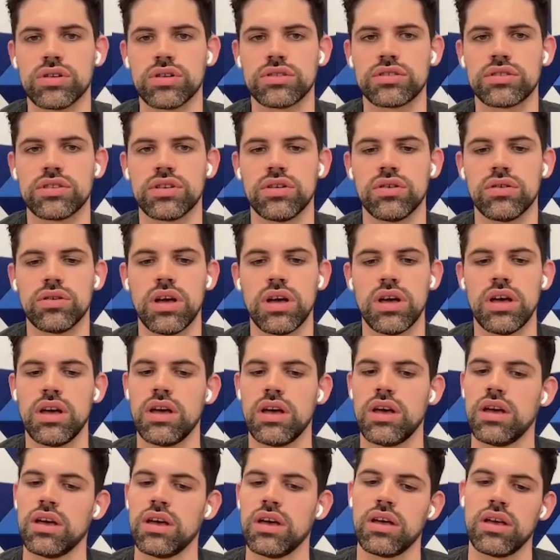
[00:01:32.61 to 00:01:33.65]
So
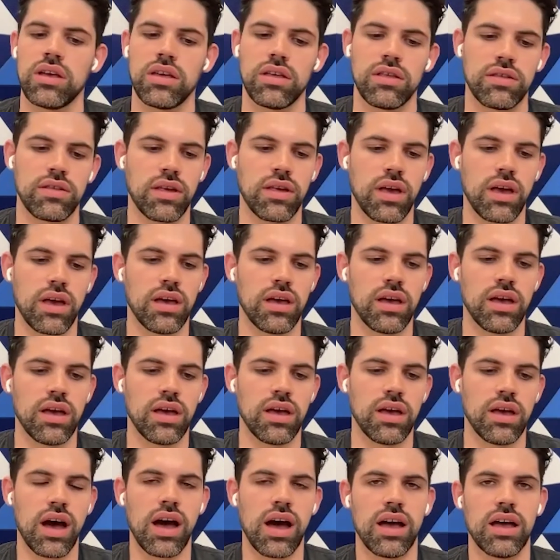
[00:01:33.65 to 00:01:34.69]
say
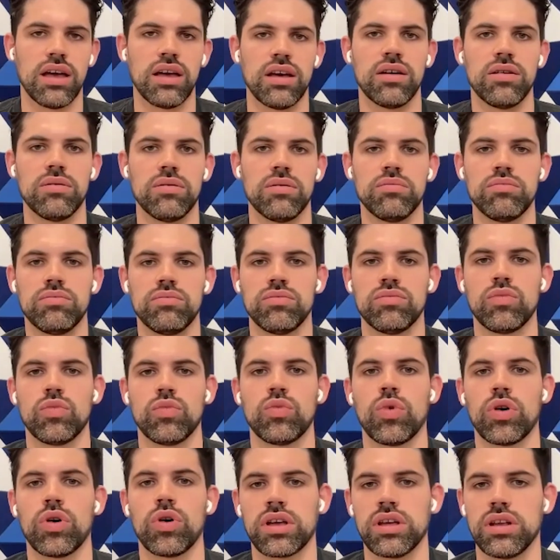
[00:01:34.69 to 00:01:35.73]
I am
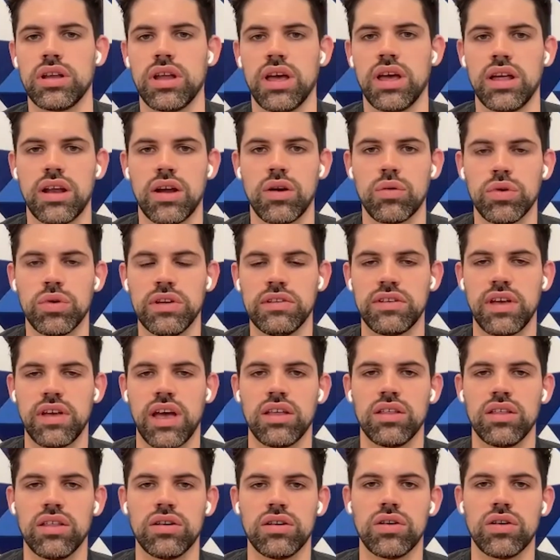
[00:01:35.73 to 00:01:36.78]
working at a
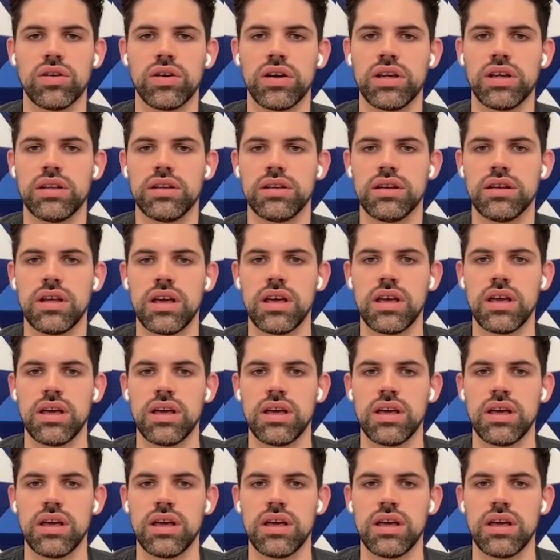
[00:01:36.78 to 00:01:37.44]
retailer and